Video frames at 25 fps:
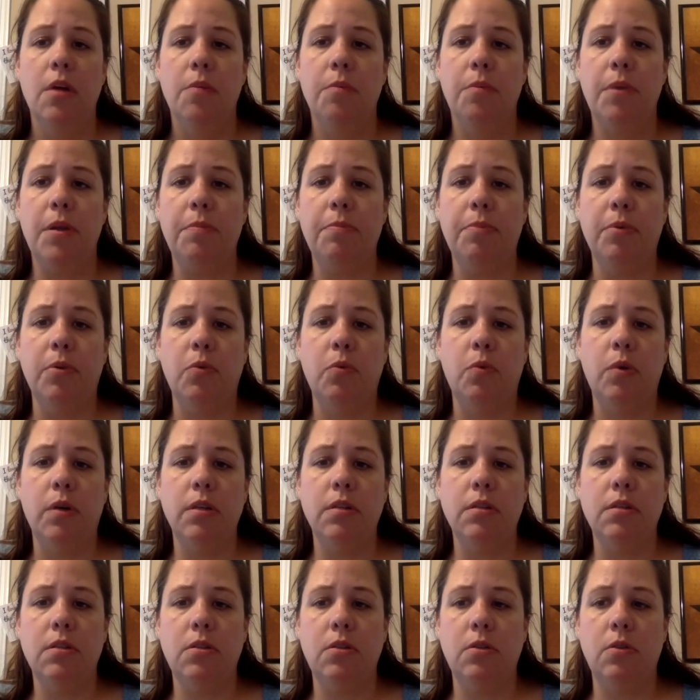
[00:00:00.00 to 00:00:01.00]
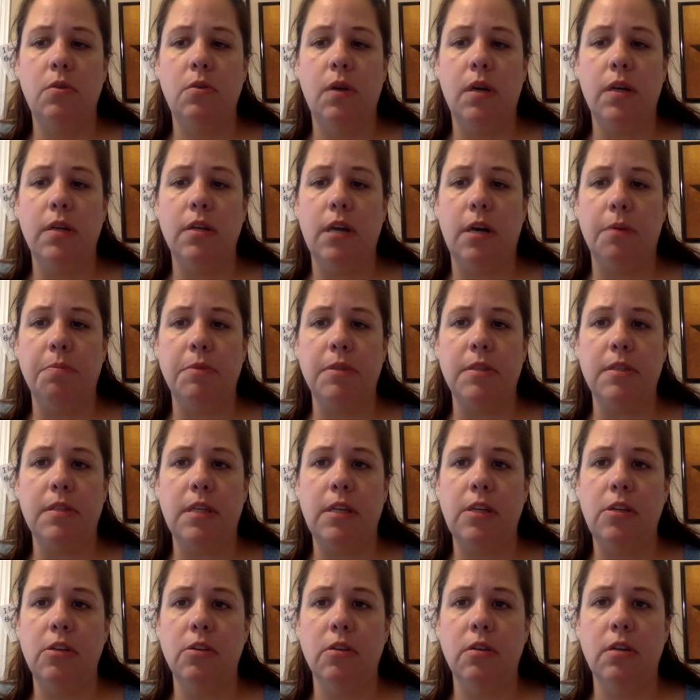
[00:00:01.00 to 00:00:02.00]
people want to adopt a
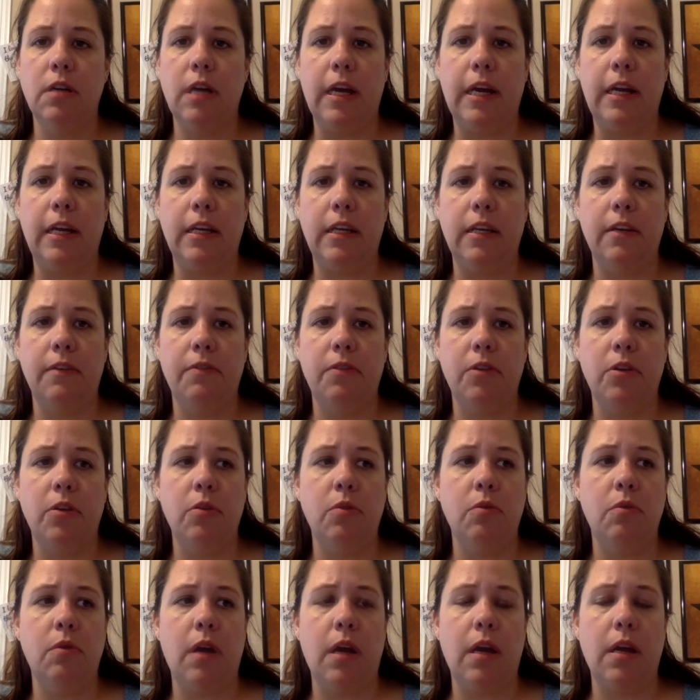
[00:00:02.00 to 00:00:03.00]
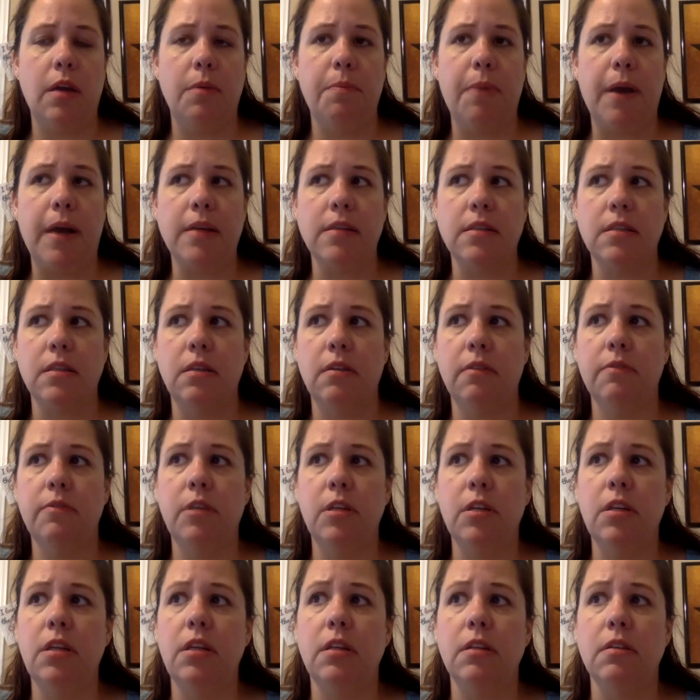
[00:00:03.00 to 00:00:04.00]
senior and give you a basket of
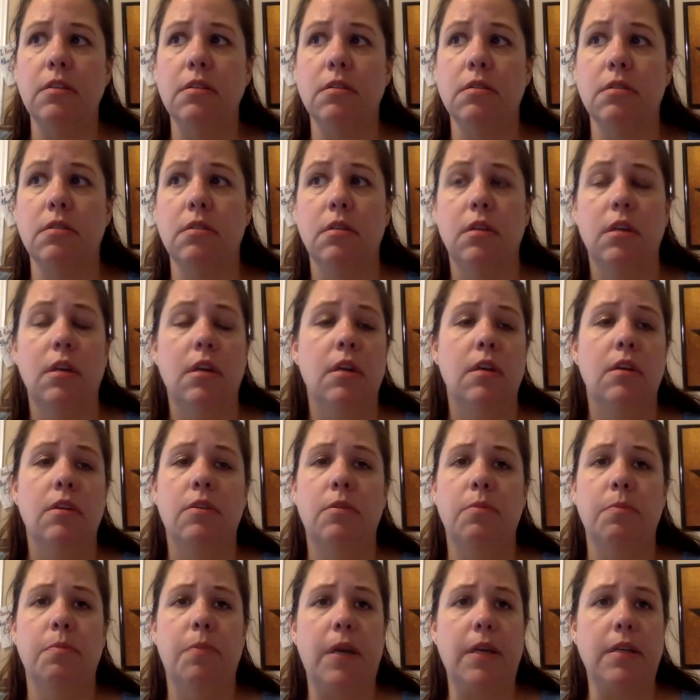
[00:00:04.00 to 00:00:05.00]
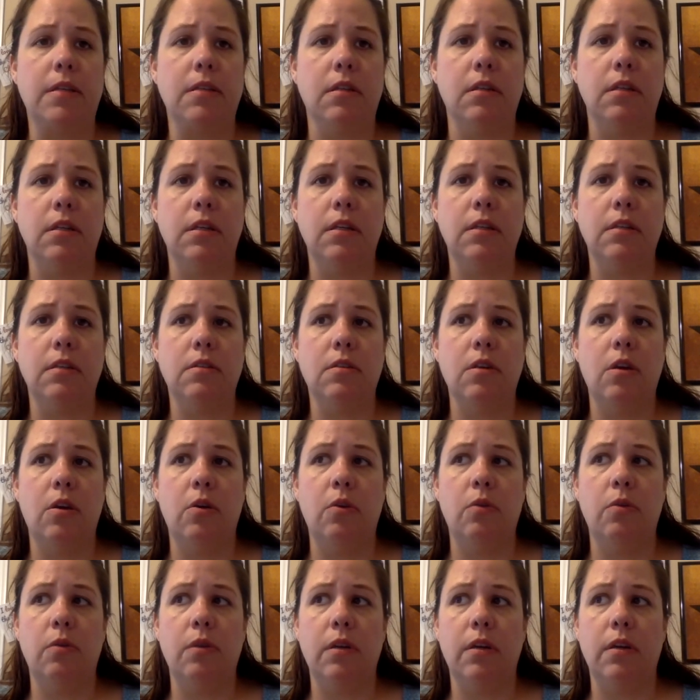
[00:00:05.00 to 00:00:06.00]
goodies, basically.
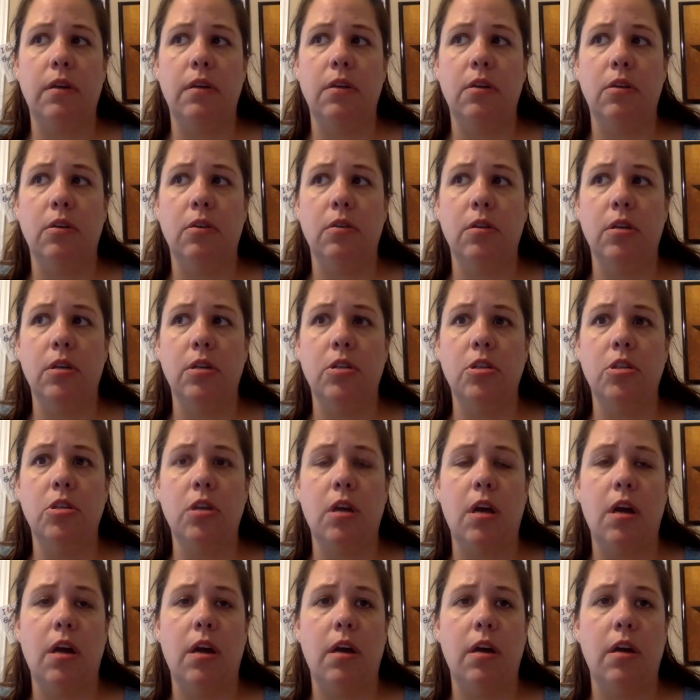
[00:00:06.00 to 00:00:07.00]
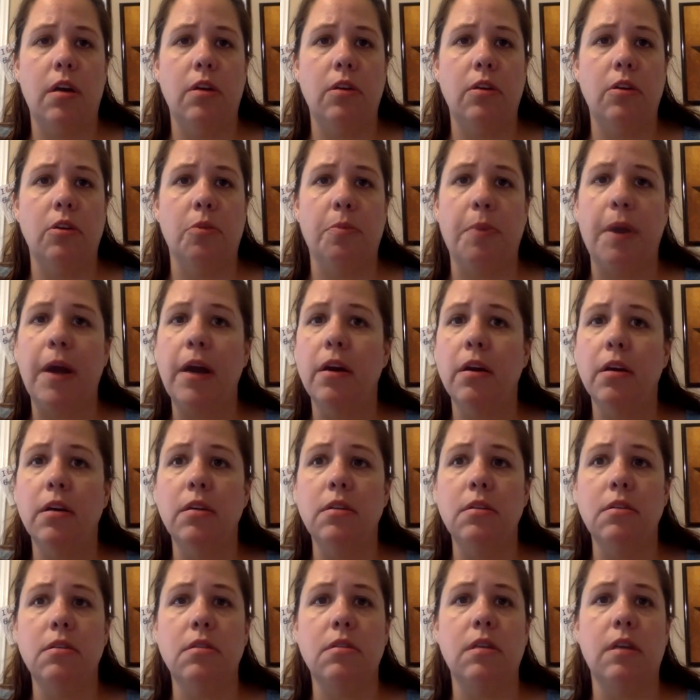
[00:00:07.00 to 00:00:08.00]
So encourage your
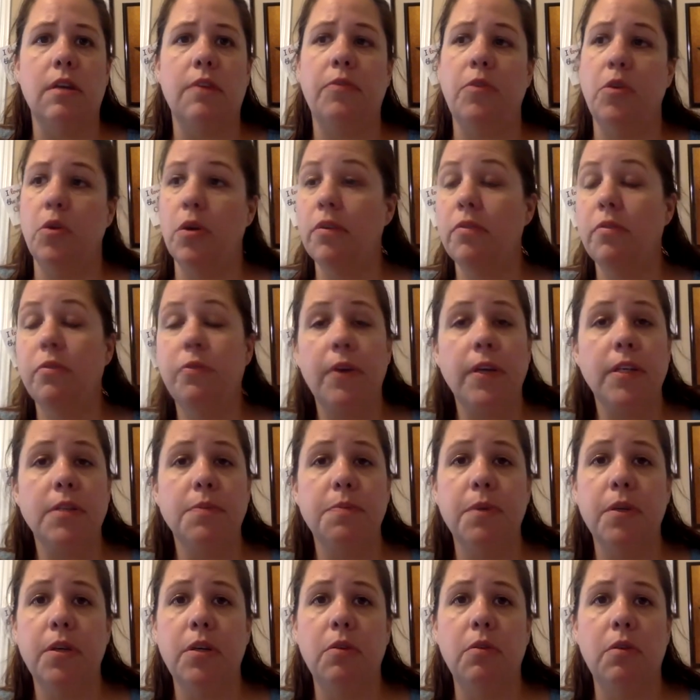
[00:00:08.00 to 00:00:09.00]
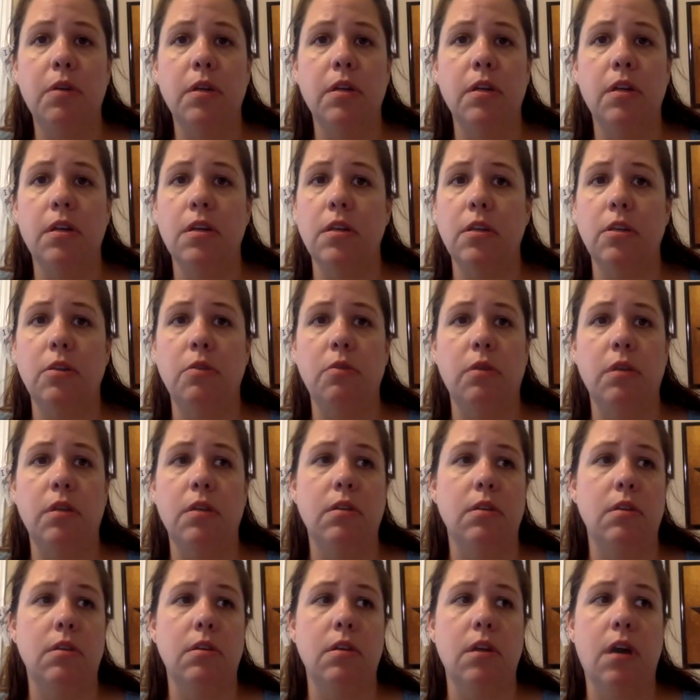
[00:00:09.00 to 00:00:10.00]
parents. If you have a Facebook, you
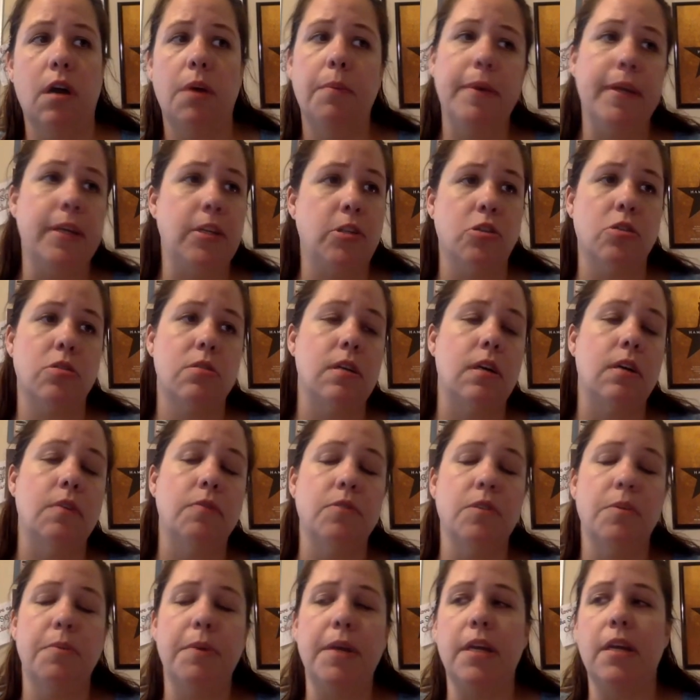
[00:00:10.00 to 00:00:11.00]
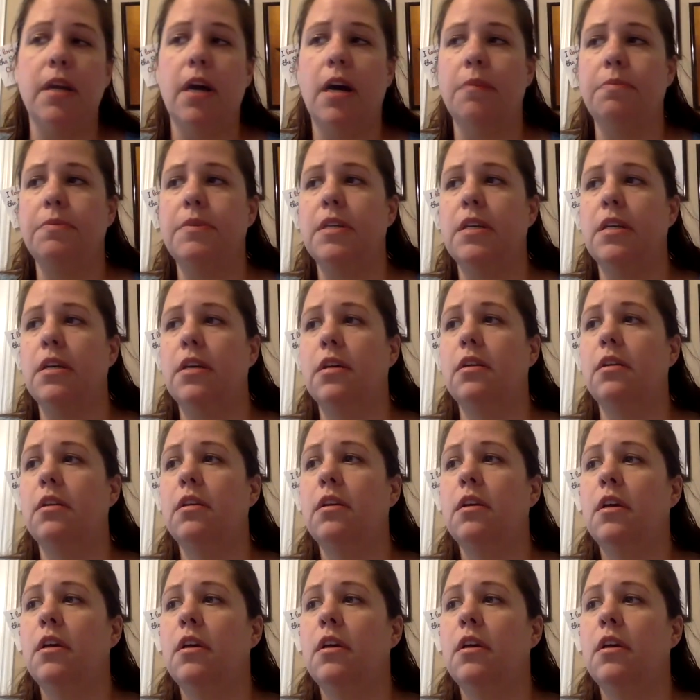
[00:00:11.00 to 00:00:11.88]
can nominate yourself to be adopted.